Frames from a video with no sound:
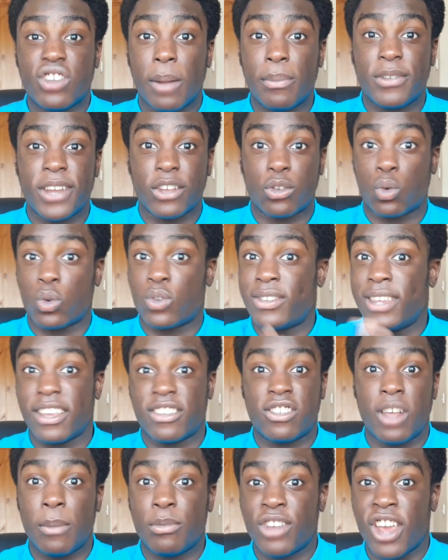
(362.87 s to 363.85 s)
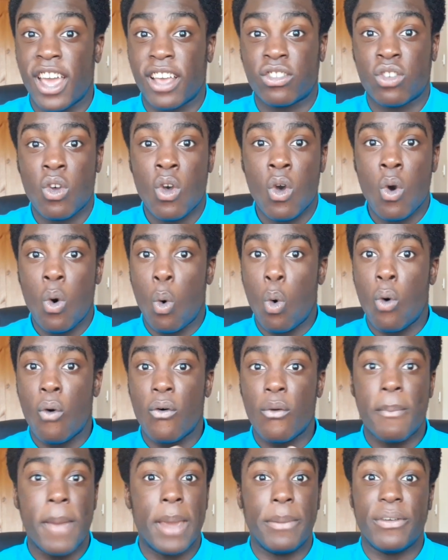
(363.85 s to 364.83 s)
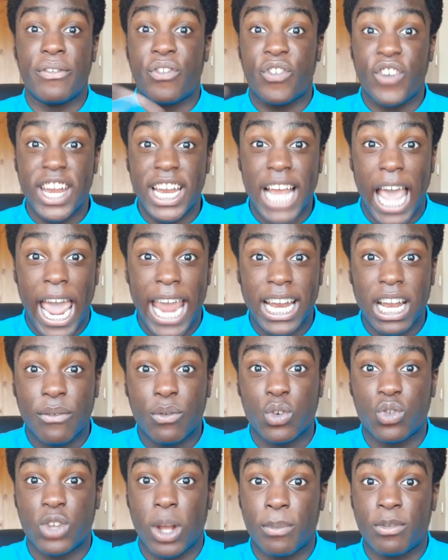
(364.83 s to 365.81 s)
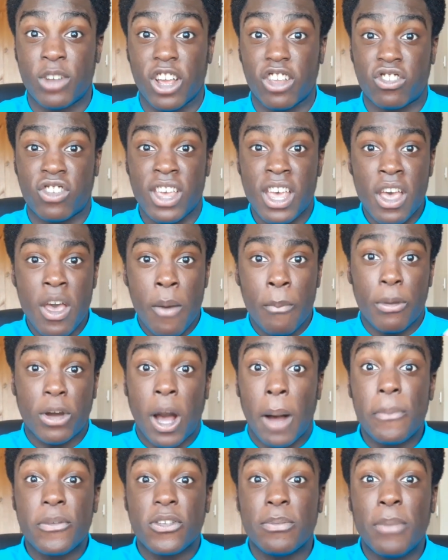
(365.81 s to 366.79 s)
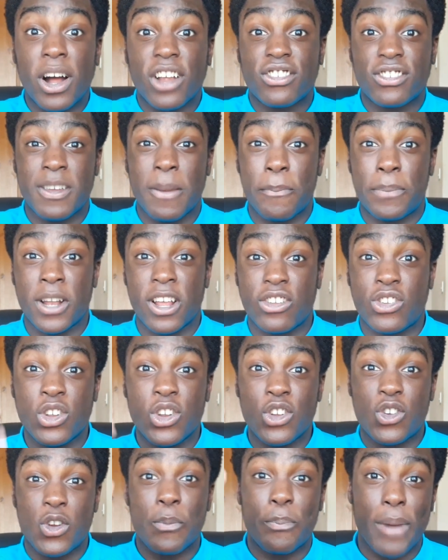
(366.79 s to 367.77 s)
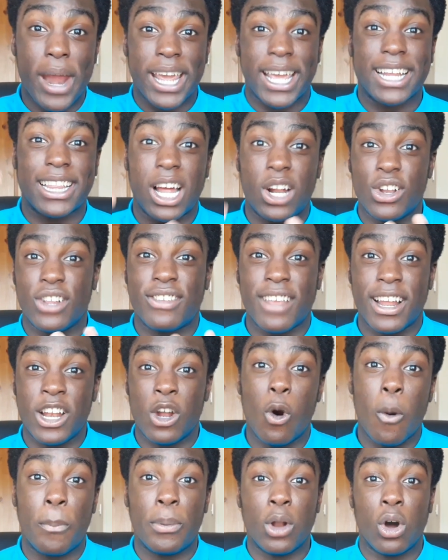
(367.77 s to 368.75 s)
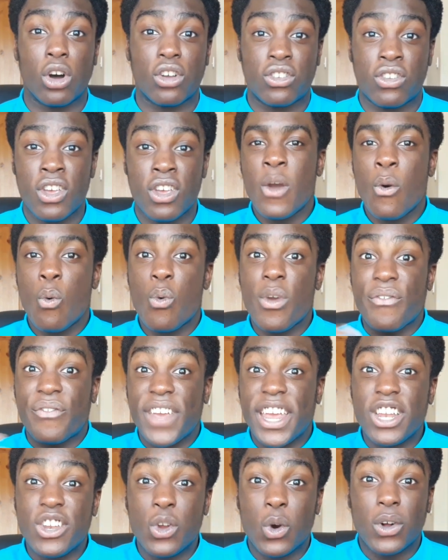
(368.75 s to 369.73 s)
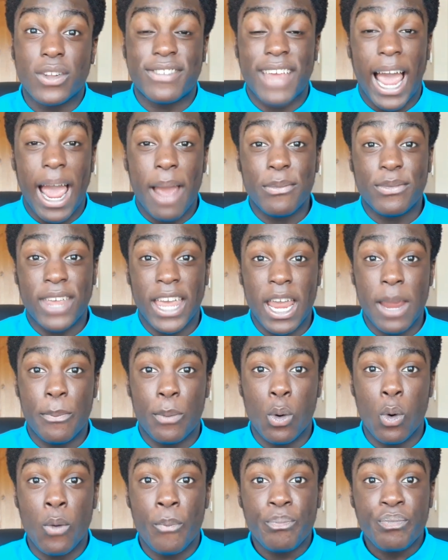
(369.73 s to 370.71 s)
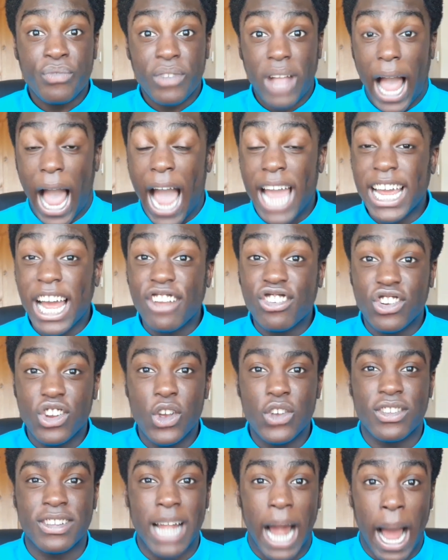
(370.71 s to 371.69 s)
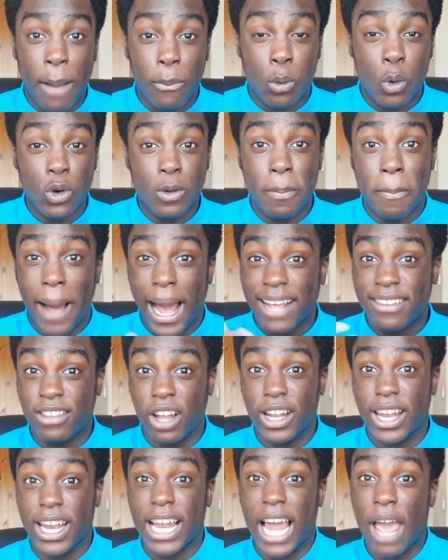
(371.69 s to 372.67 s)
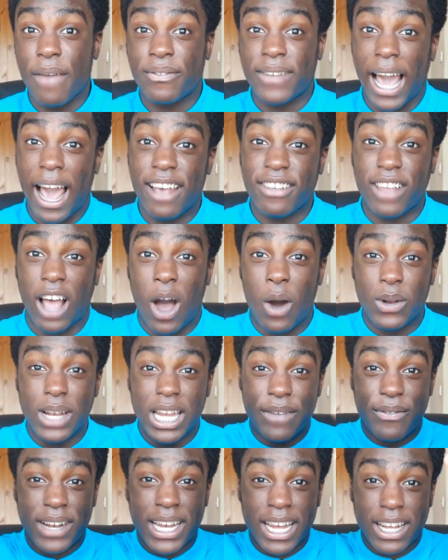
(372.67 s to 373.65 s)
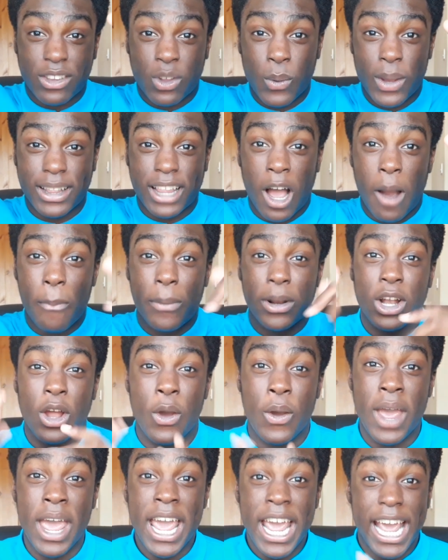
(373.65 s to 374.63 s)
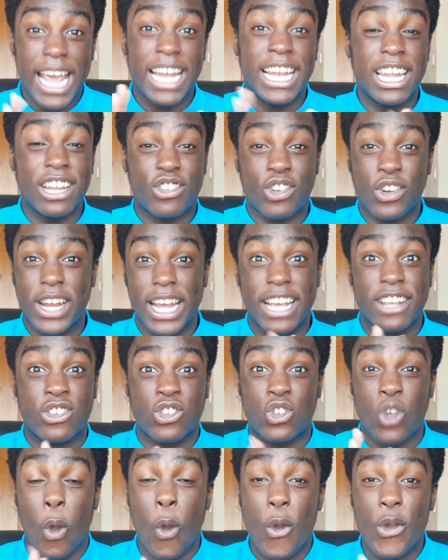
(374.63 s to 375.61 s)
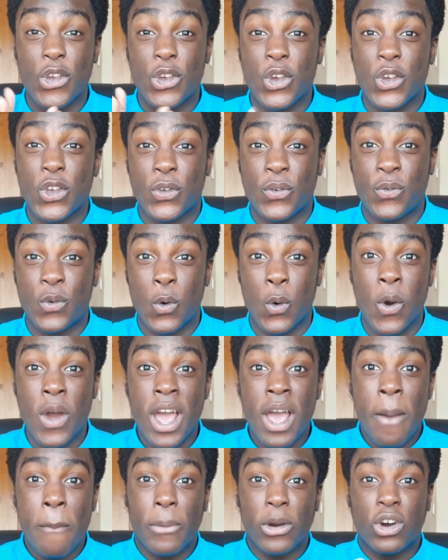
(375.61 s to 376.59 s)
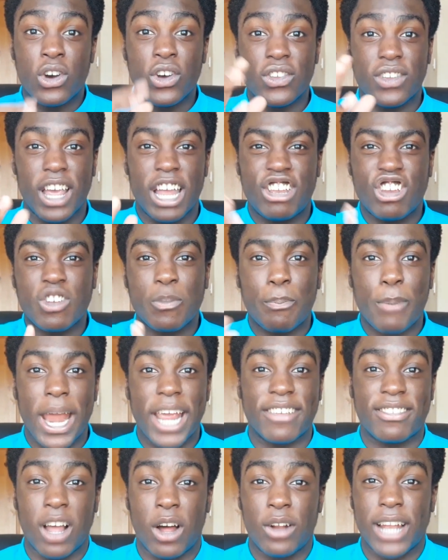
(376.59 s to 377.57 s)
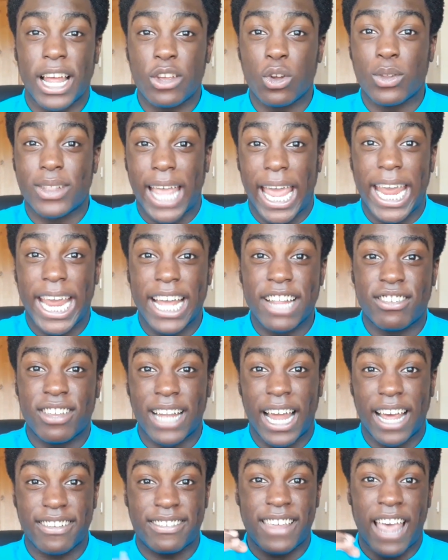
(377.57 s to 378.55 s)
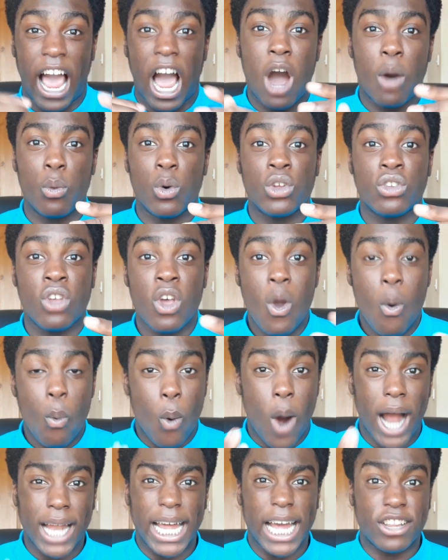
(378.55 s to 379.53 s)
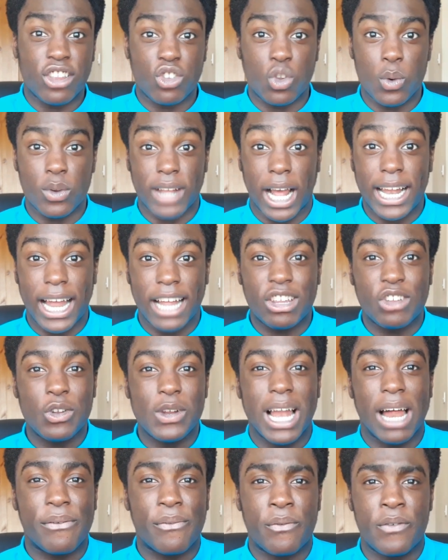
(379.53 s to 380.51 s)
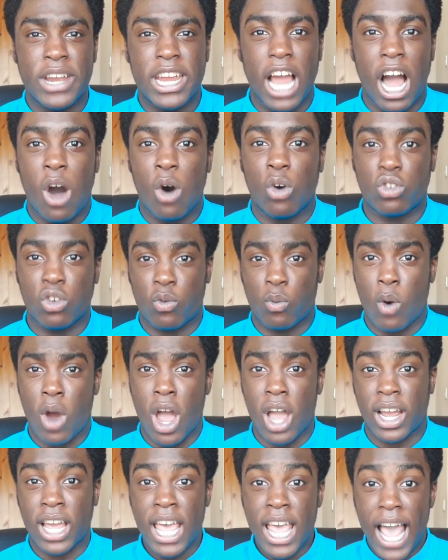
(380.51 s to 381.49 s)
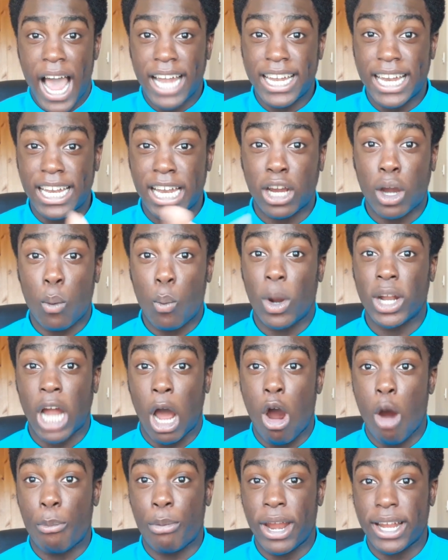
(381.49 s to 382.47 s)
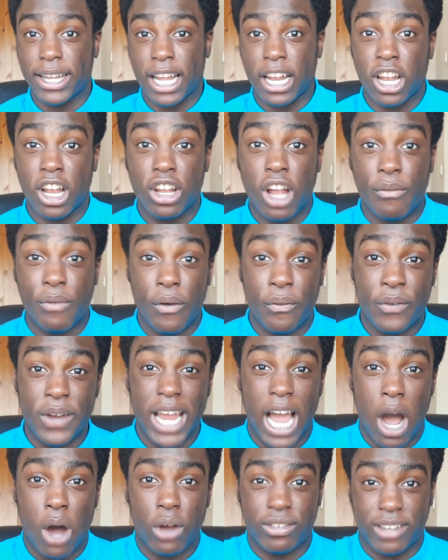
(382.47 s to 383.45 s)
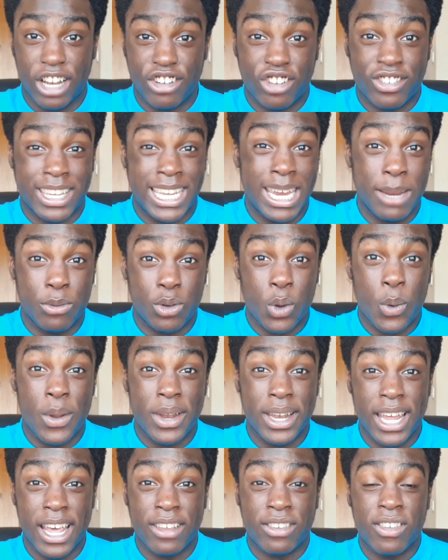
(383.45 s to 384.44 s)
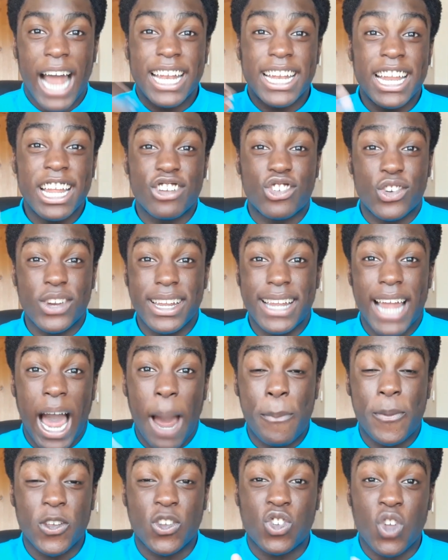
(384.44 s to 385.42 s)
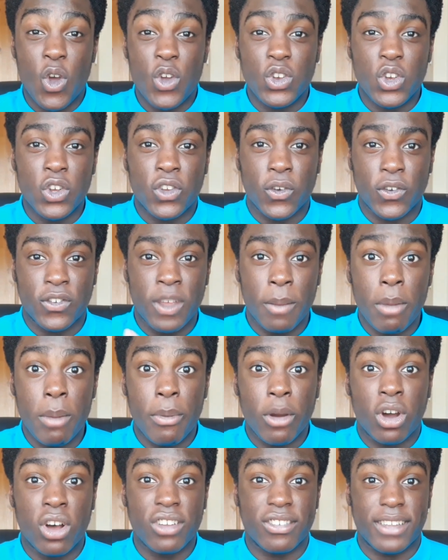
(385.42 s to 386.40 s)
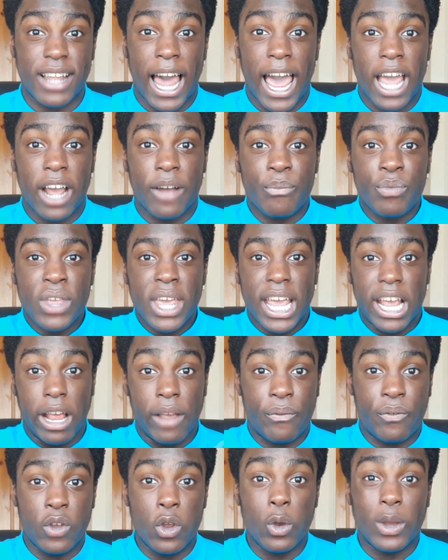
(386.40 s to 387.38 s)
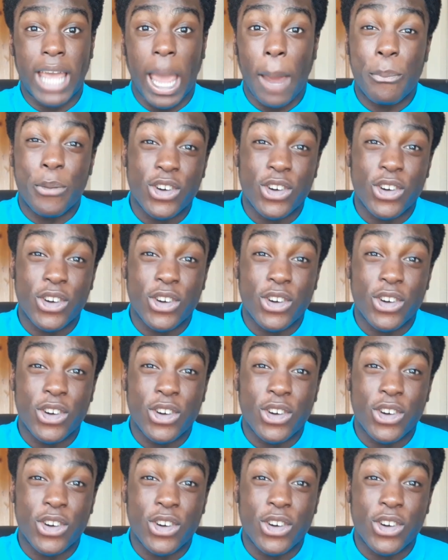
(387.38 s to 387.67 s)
subjects or 6 subjects or maybe 3 A-level subjects becomes much simpler as soon as you break it down into little blocks within your timetable. I actually use an app called My Study Life, guys. I'll leave a link to it down below. It literally is so useful because it just breaks down like your day into like set hours. What I like to do is I like to do like 3 hours of work and then like a 1 hour break, then another 3 hours, and I just keep doing this. And literally the app is so useful simply because like if you